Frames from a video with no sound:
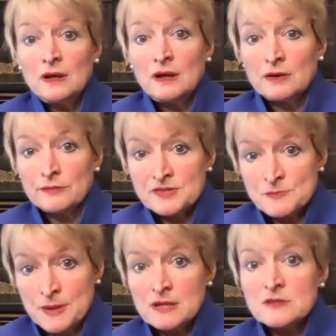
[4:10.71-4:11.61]
a
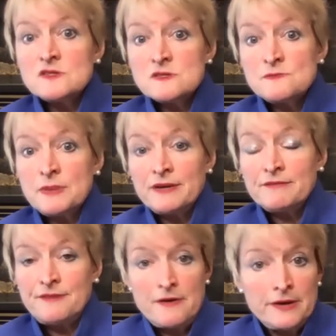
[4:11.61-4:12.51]
response by a
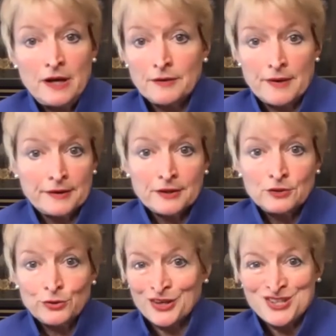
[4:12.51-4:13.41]
very
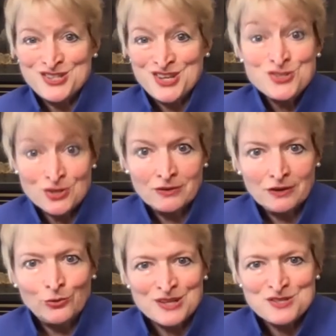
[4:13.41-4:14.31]
hierarchical organization, the
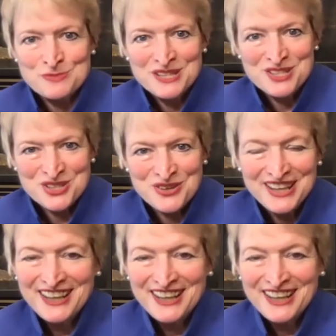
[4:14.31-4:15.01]
US military,